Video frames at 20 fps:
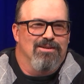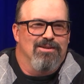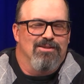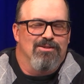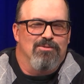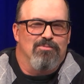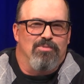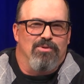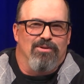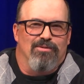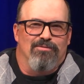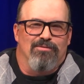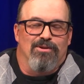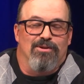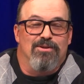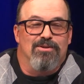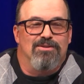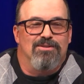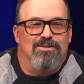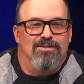it's been a
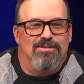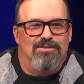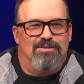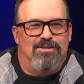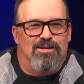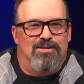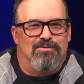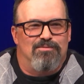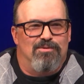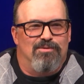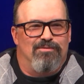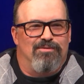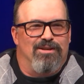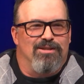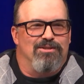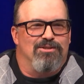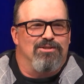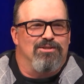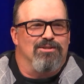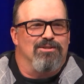very successful
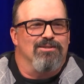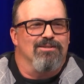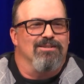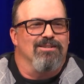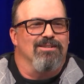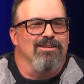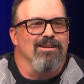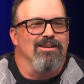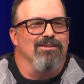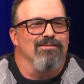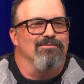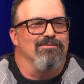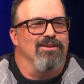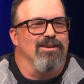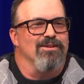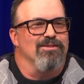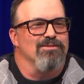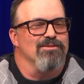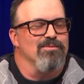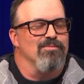venture. I've
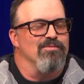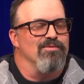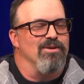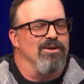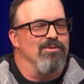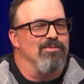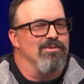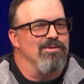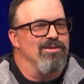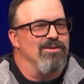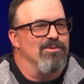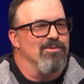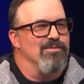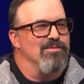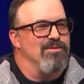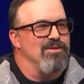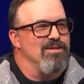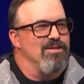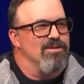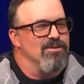had some fun with it
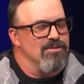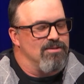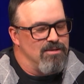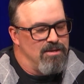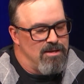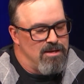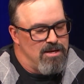over the years.